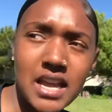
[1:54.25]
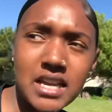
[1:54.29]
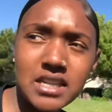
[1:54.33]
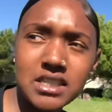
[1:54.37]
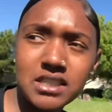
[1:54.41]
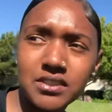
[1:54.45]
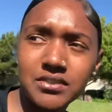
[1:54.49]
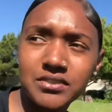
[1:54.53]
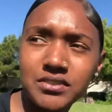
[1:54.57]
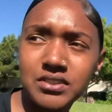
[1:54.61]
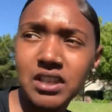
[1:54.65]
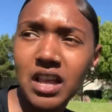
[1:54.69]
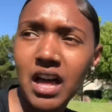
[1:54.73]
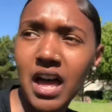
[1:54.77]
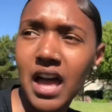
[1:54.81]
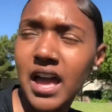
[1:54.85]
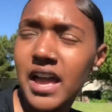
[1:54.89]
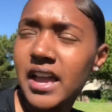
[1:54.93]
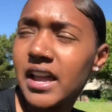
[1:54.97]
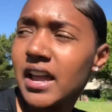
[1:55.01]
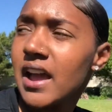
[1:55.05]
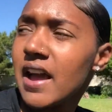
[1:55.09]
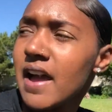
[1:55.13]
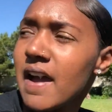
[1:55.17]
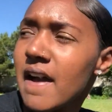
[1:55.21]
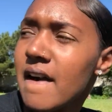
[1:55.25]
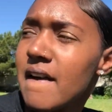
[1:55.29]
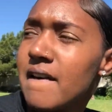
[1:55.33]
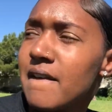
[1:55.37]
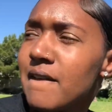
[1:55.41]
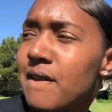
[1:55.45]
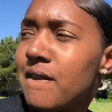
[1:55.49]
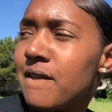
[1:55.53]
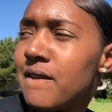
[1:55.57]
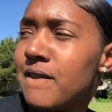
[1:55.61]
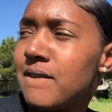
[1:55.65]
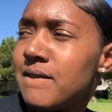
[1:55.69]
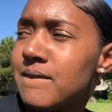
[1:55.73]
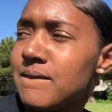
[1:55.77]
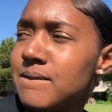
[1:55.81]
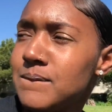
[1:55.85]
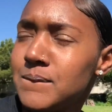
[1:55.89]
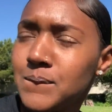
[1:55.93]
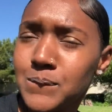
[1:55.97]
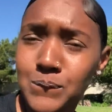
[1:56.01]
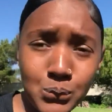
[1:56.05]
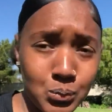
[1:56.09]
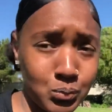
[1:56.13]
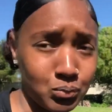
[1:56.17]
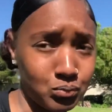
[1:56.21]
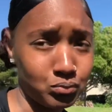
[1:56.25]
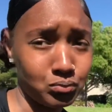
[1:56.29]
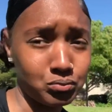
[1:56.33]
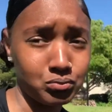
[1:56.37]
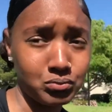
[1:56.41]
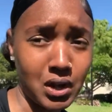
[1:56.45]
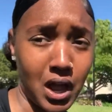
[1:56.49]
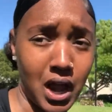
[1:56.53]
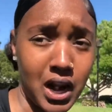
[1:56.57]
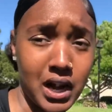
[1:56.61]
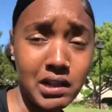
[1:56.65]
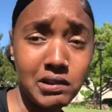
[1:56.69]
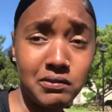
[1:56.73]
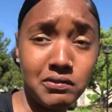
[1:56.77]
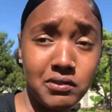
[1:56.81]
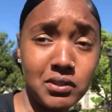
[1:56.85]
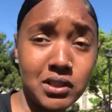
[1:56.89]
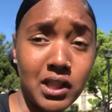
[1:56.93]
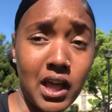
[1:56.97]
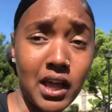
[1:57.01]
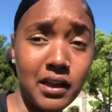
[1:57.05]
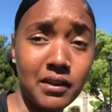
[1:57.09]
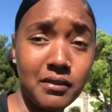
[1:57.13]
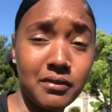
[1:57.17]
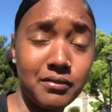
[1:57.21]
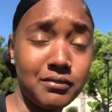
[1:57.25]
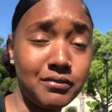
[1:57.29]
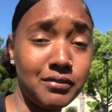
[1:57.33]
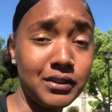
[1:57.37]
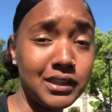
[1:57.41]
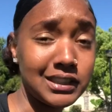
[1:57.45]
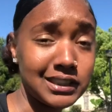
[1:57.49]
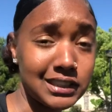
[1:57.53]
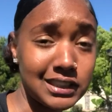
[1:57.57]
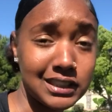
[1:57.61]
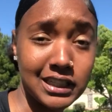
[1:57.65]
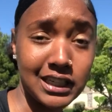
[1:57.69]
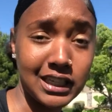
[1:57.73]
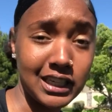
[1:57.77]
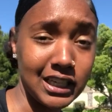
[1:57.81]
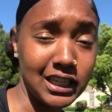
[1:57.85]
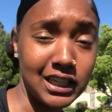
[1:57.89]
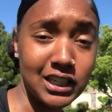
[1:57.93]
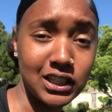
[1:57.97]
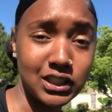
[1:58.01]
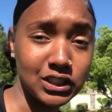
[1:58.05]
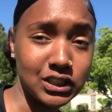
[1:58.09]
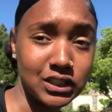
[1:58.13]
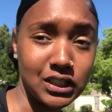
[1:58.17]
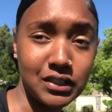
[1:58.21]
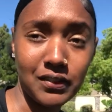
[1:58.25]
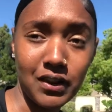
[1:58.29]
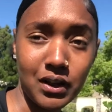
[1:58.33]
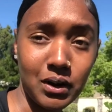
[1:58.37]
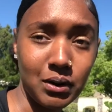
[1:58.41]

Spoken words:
age of not even 15 or stuff.